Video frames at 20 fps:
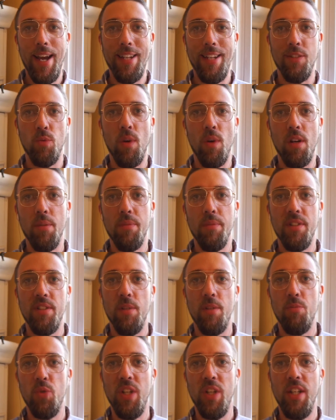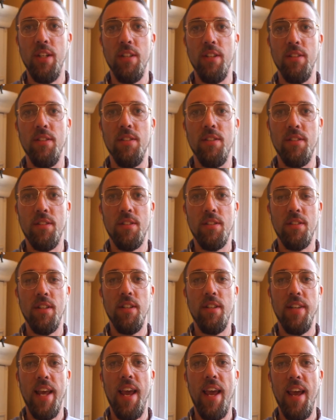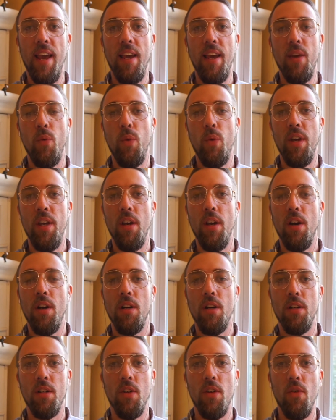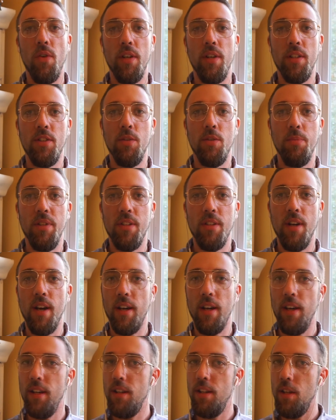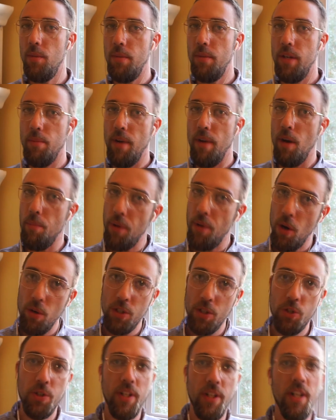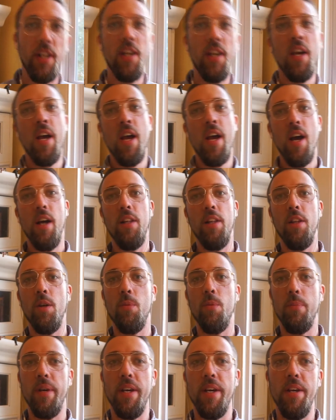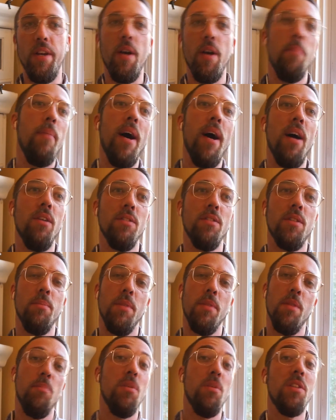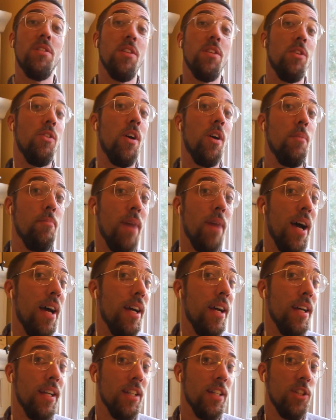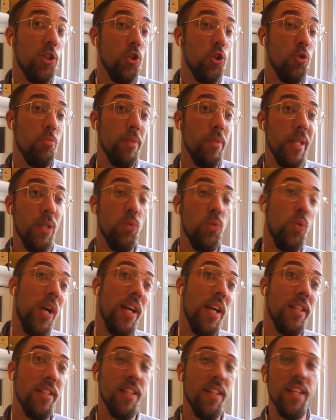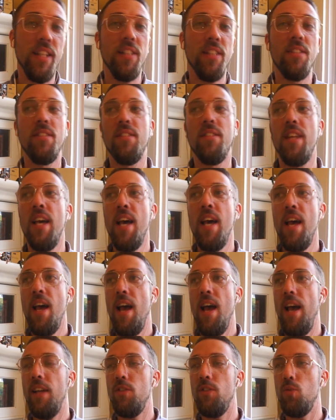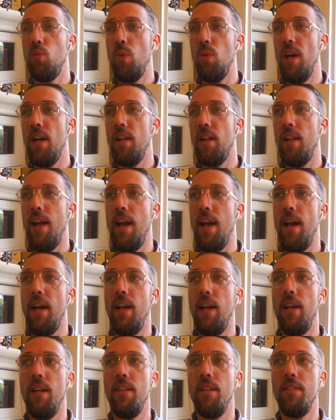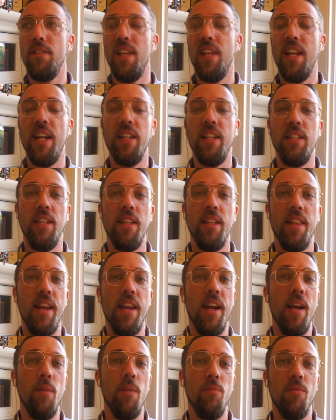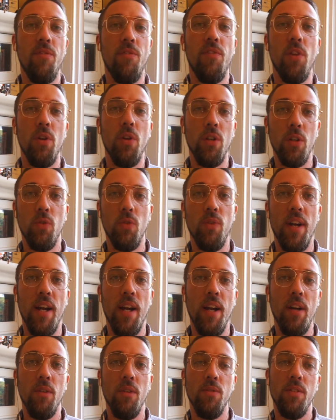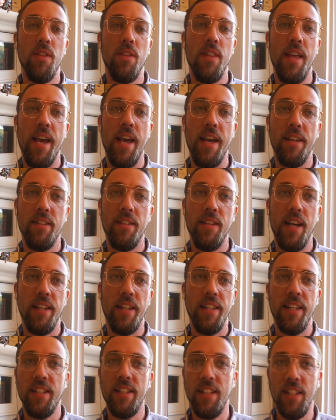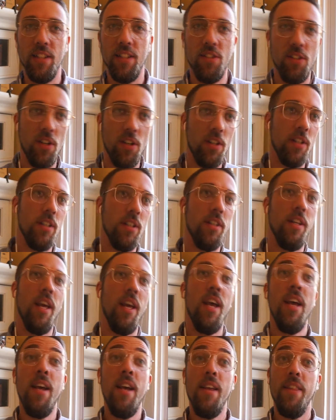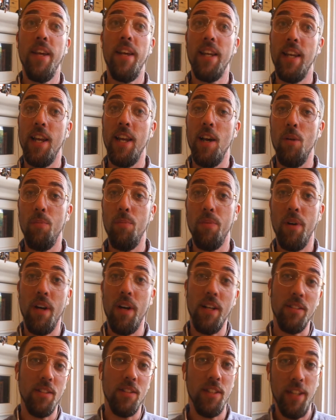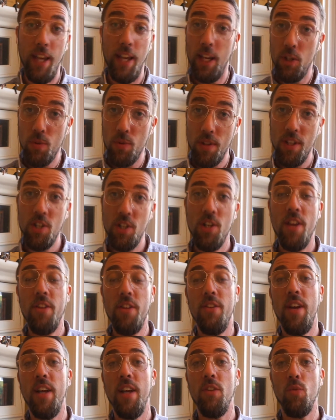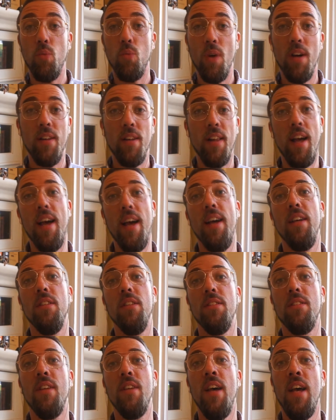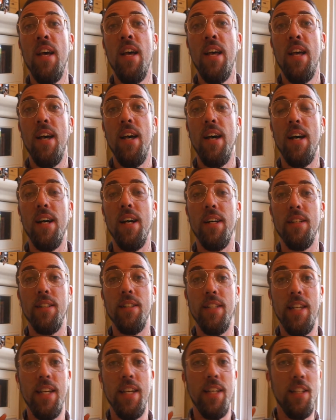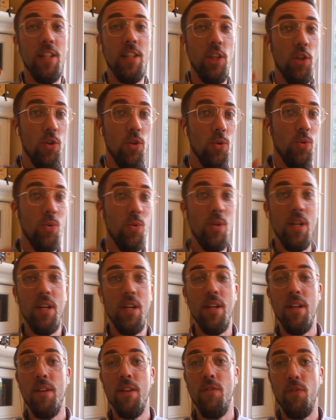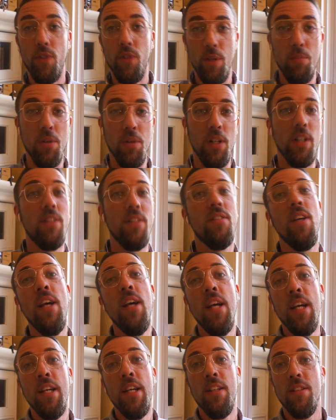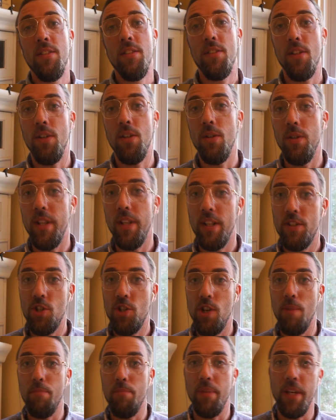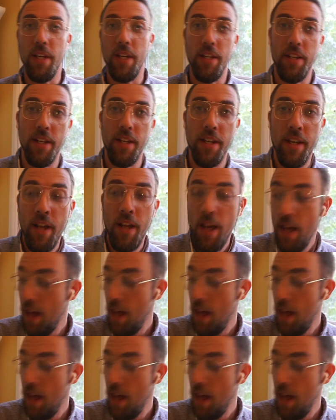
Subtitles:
Hey guys, welcome to Zim Reads. Today we are going to be talking a little bit about poetry, a little bit about some of the books that are on my to-be-read list, as well as an idea that I'm floating around that I'd like to get started that can help us engage with each other, as well as get you free books. So let's jump in.